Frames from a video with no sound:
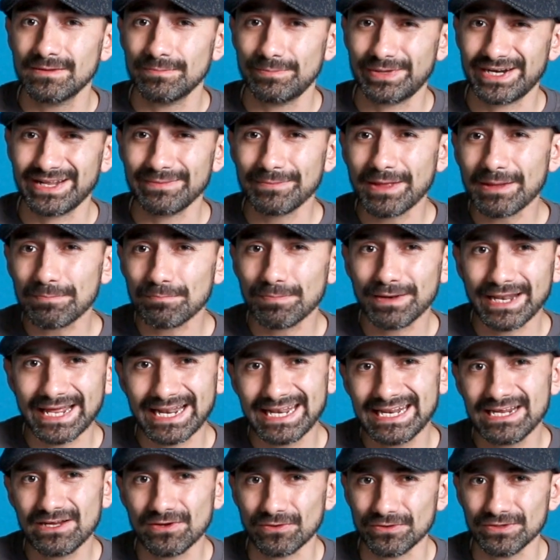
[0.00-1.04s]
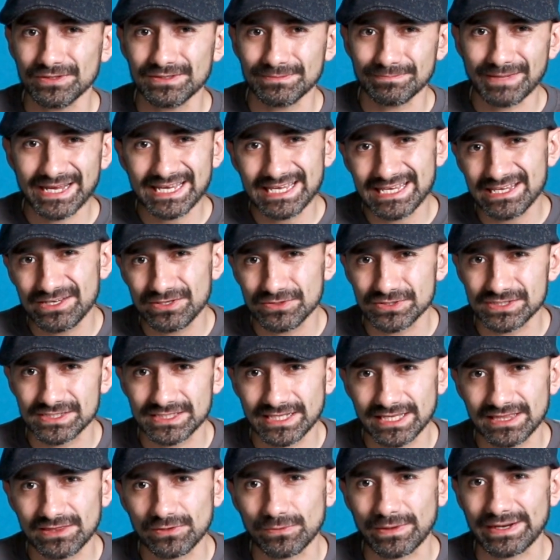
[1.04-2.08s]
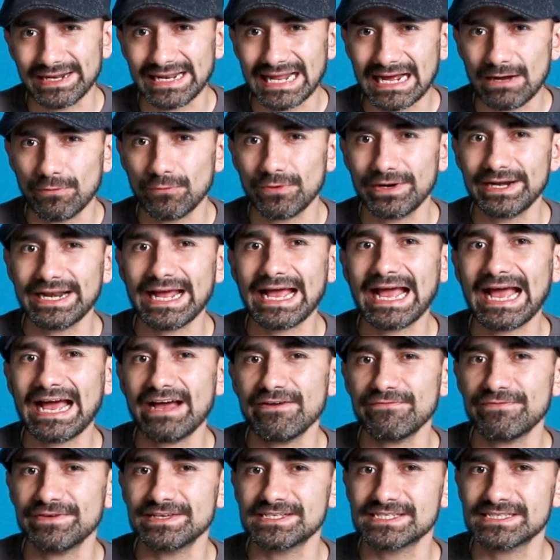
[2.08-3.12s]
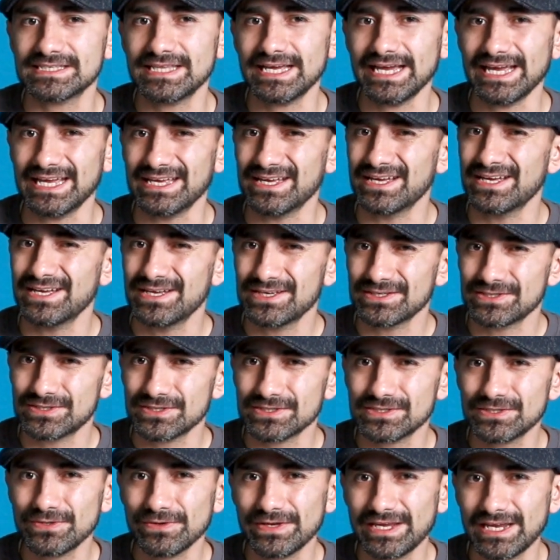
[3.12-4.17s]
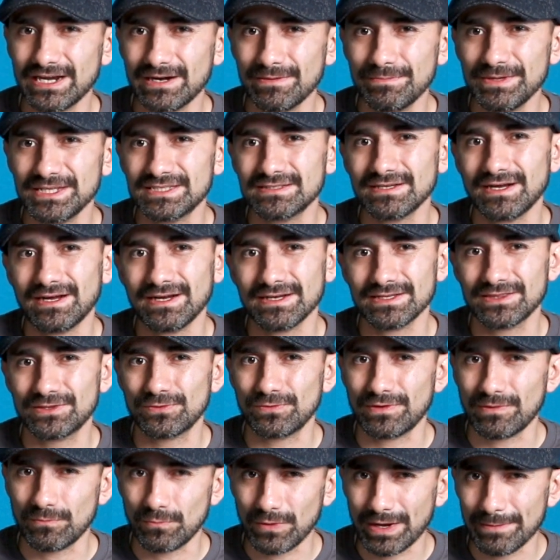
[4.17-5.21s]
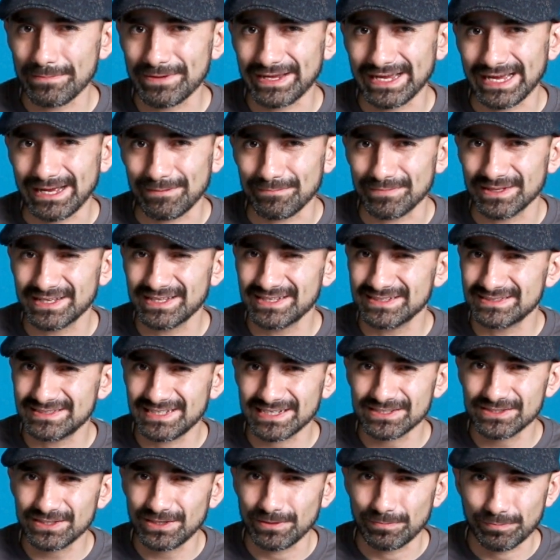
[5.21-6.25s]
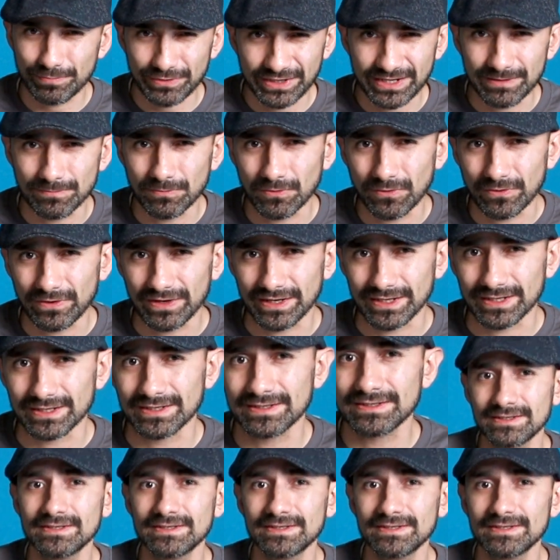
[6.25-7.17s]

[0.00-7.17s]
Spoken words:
but I'm not planning on making you sit through an hour and a half each day just to hear me talk through a webcam. It's actually pretty boring.